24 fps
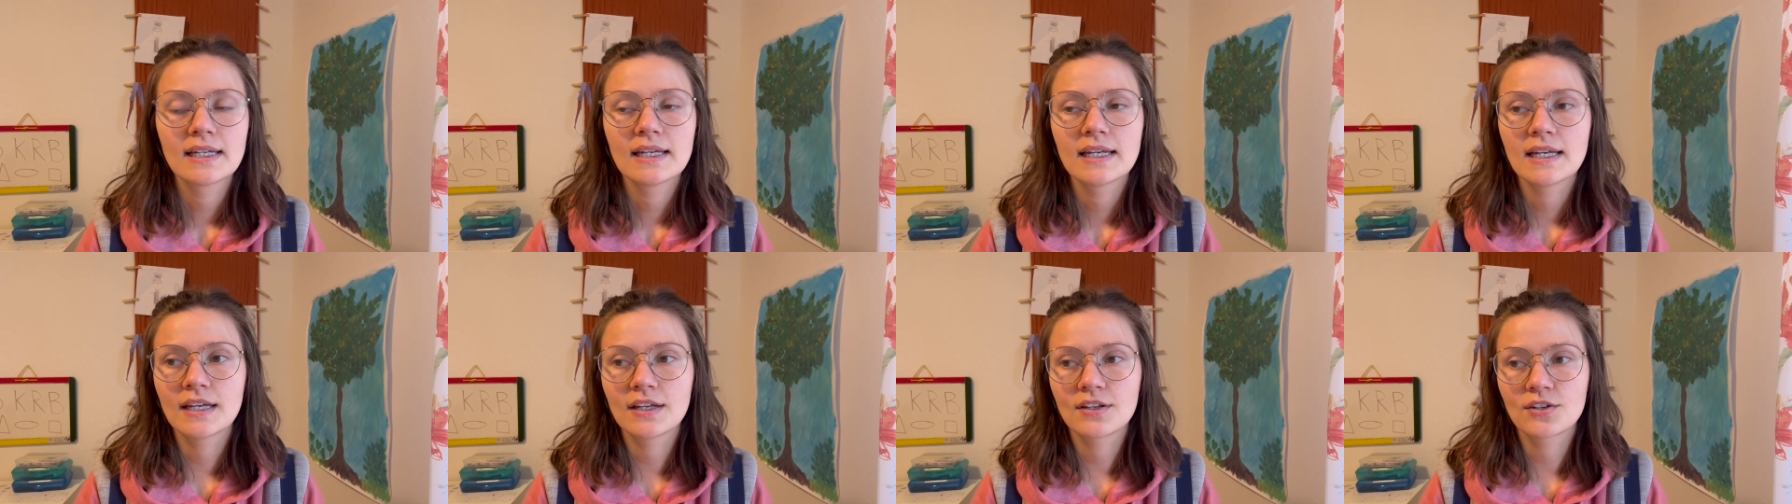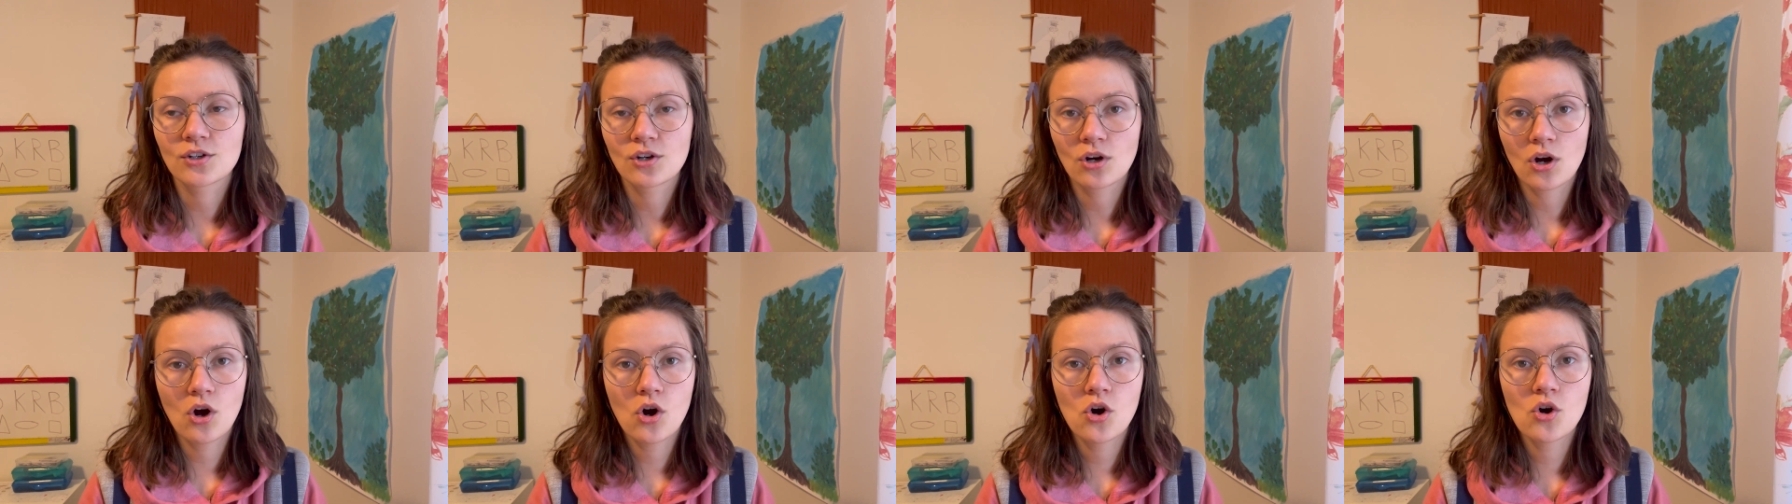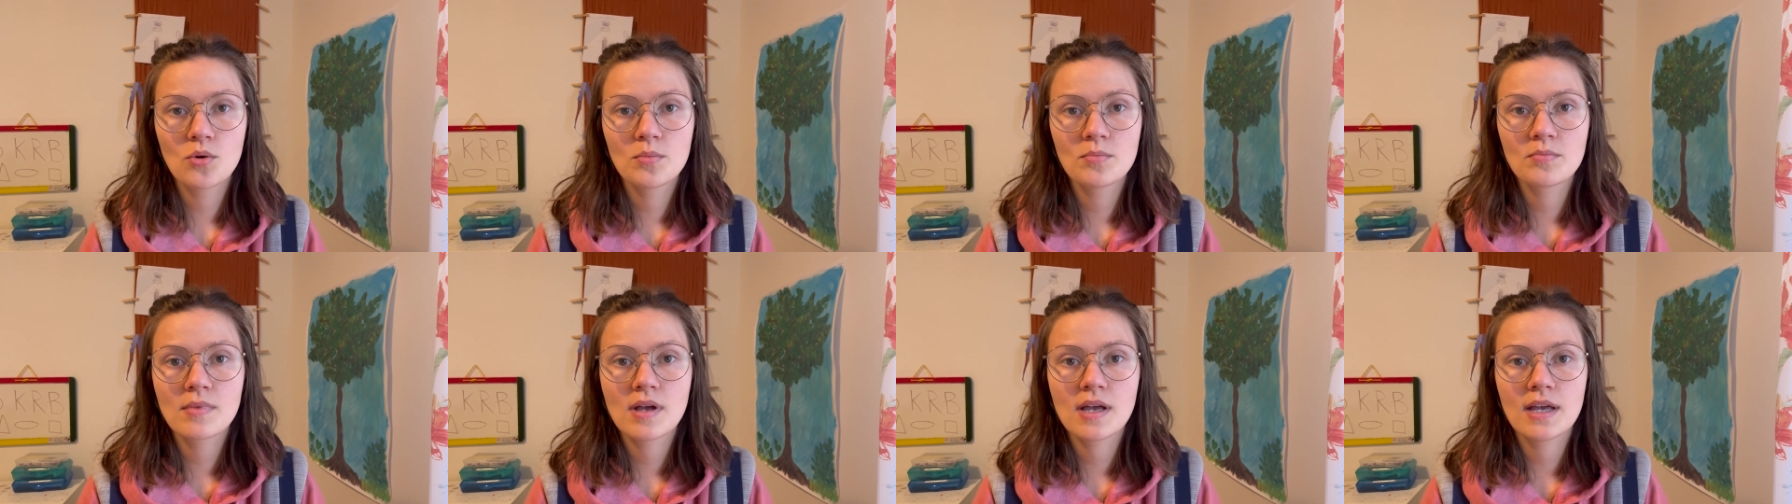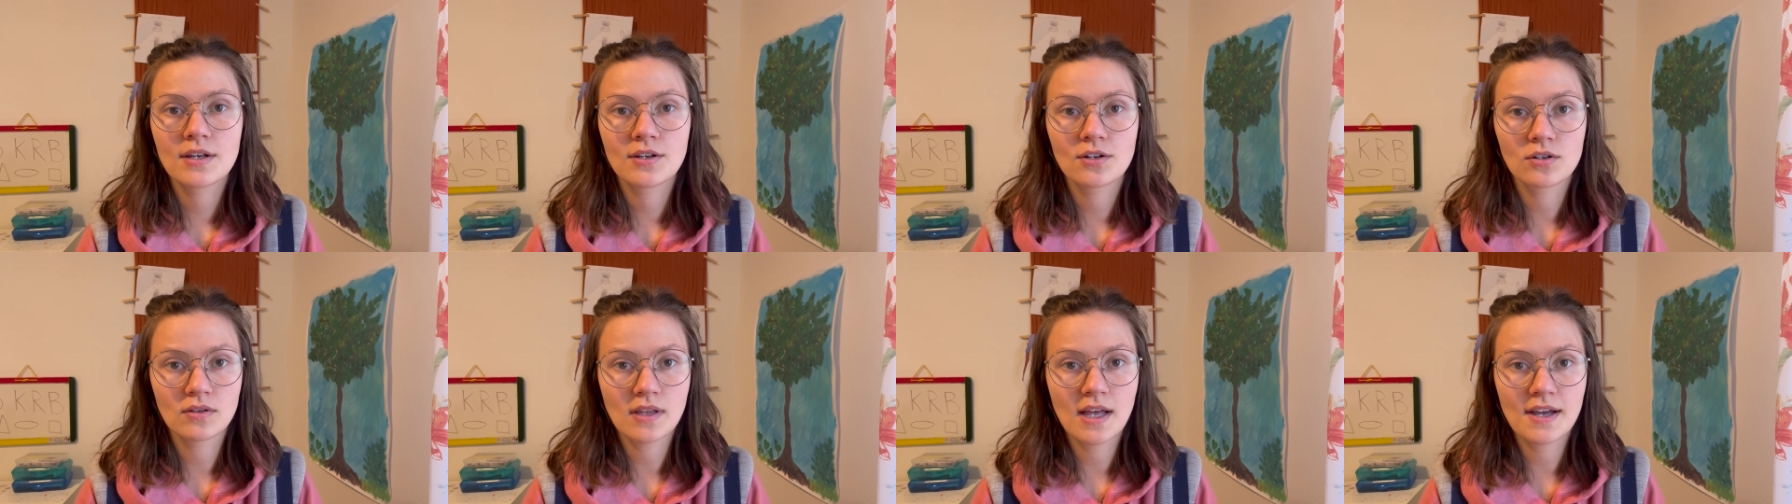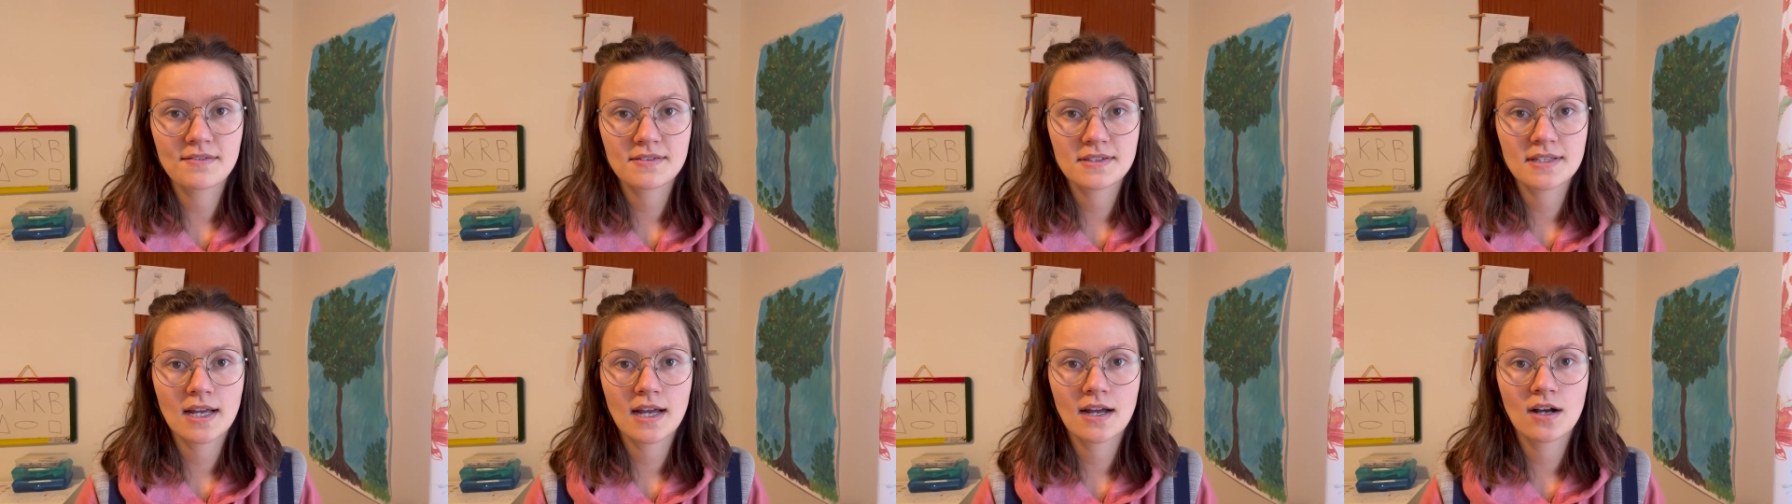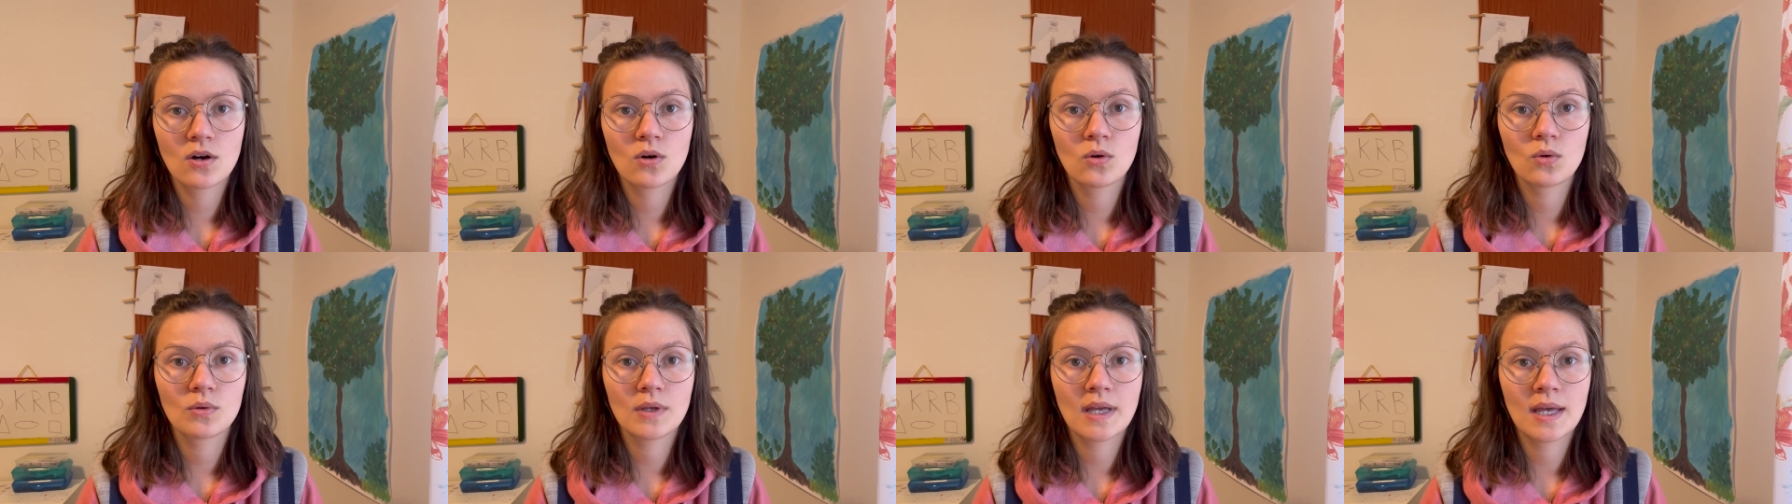in your home, in your
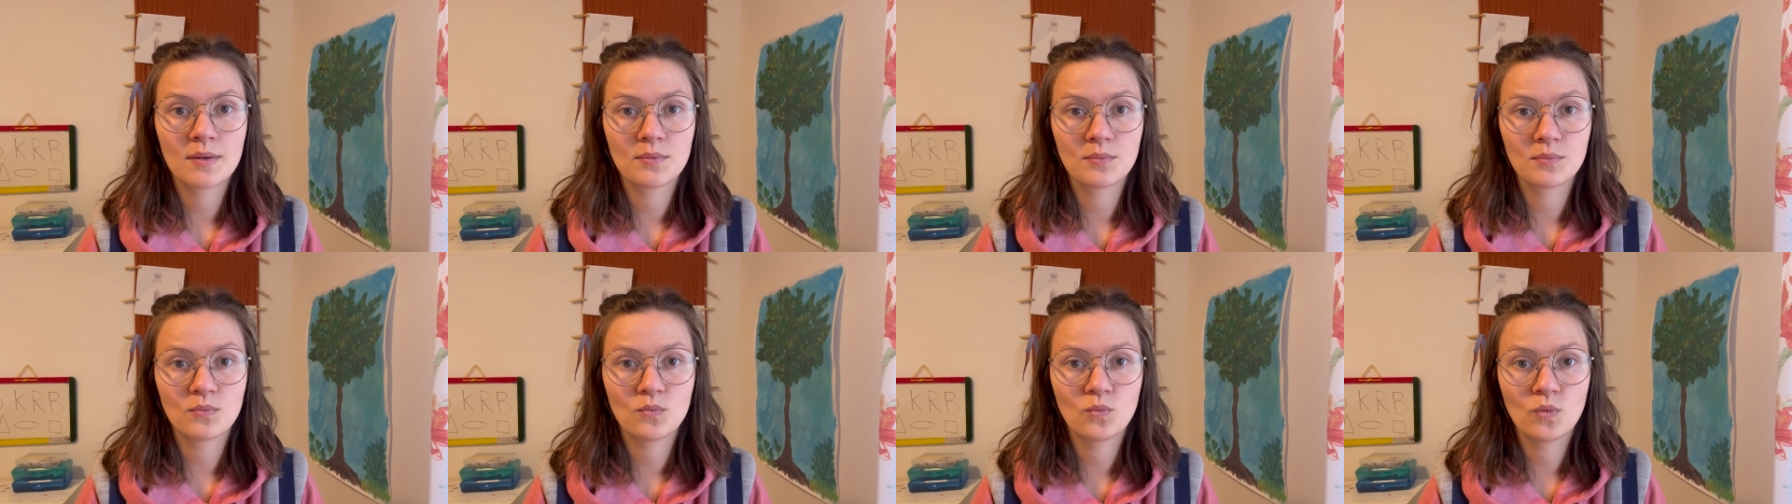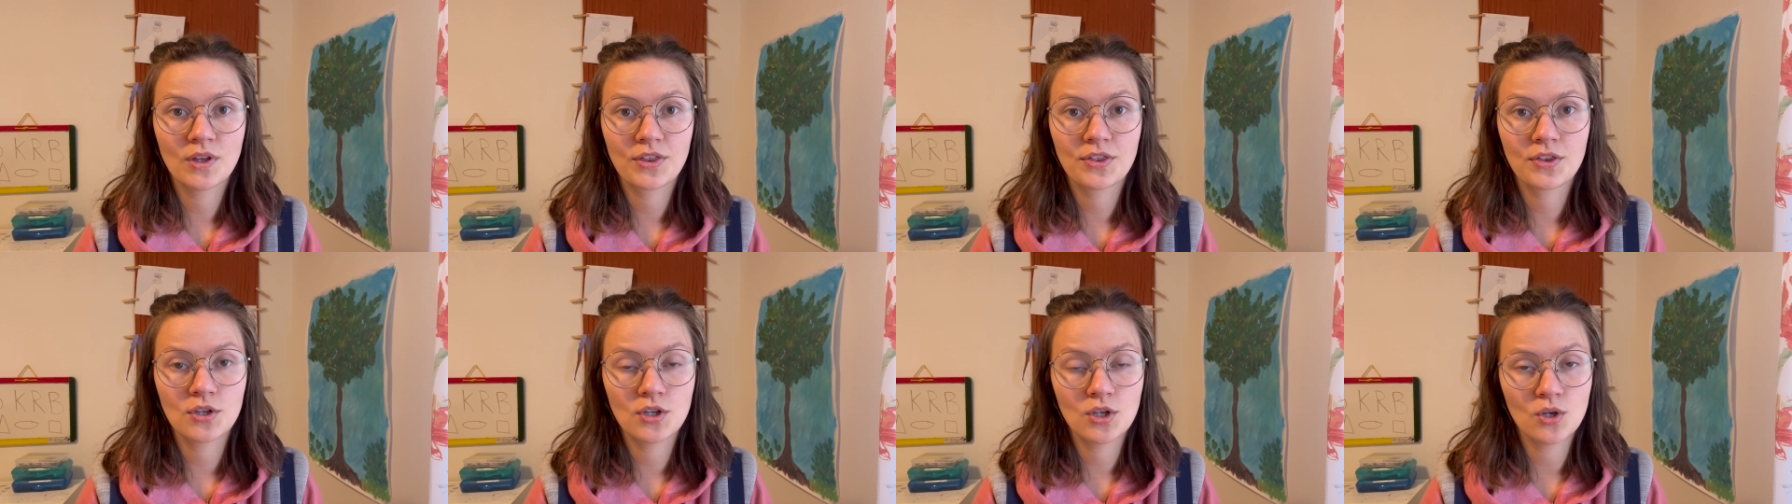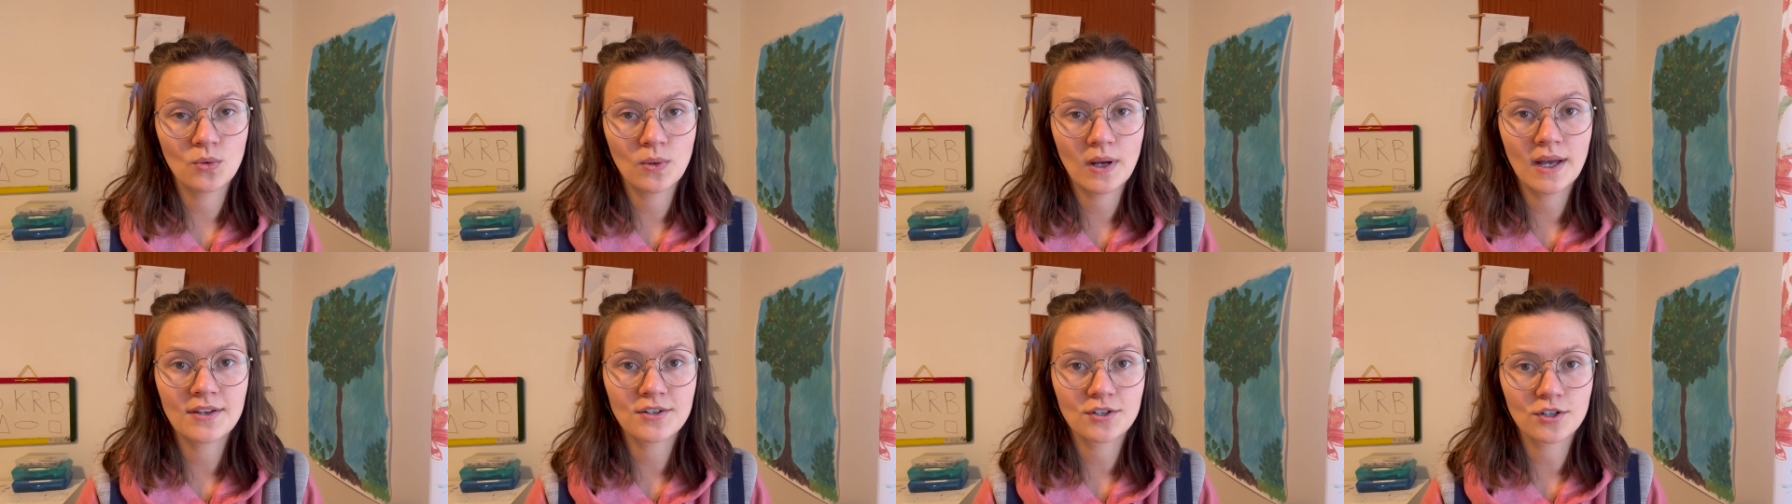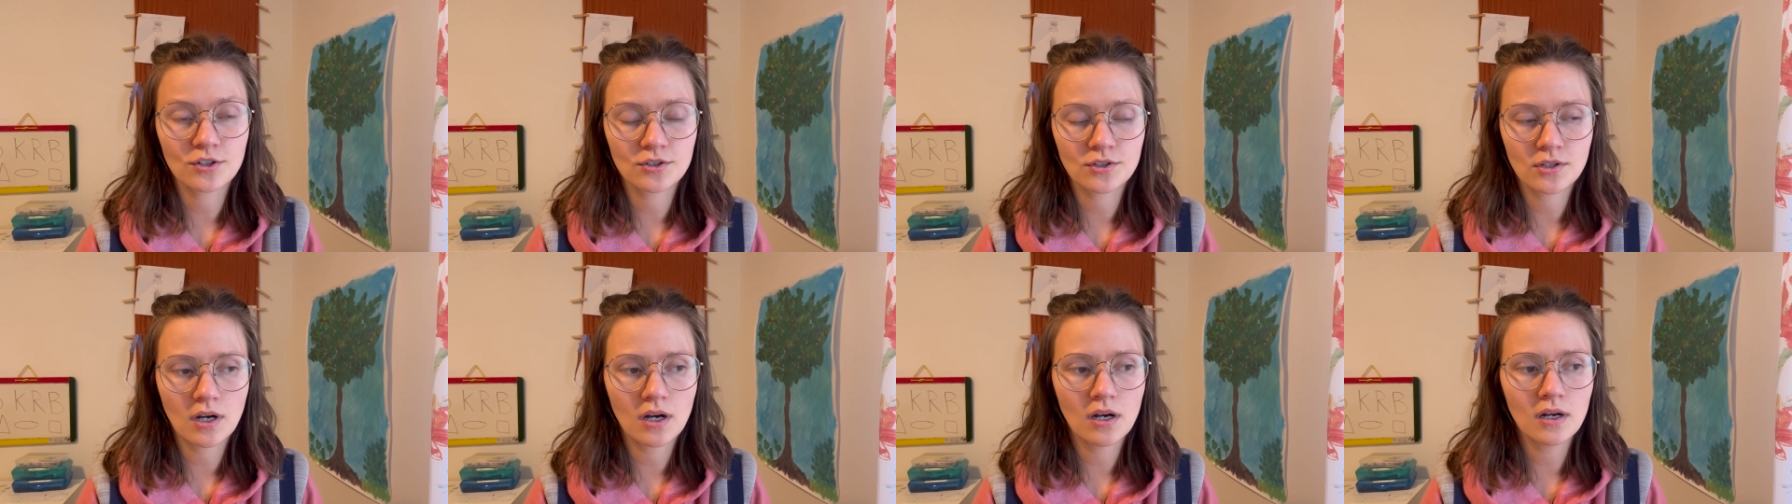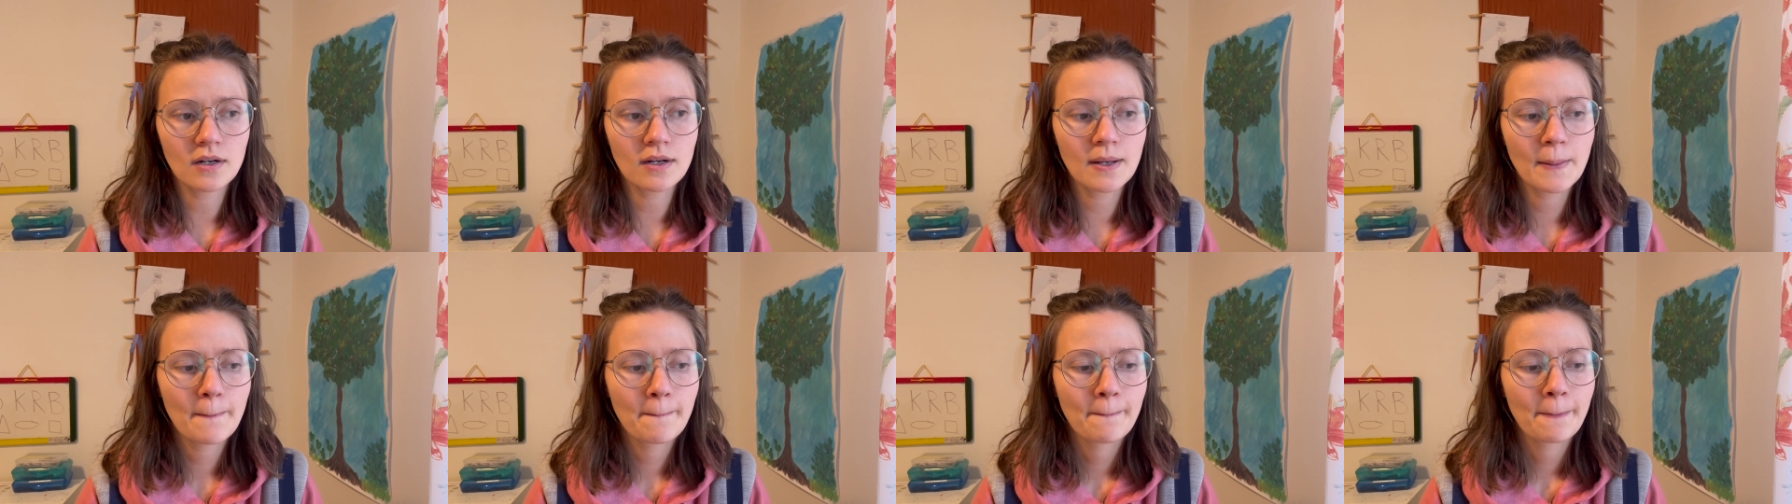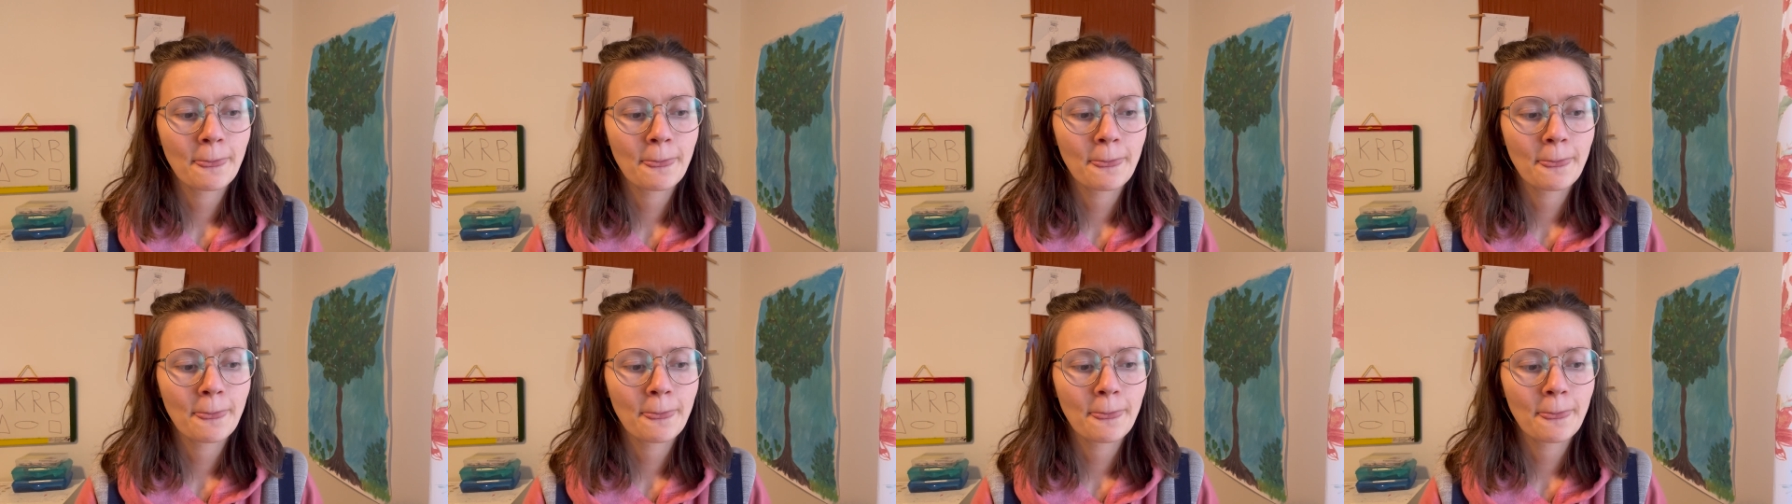lifestyle, and with you and your dog.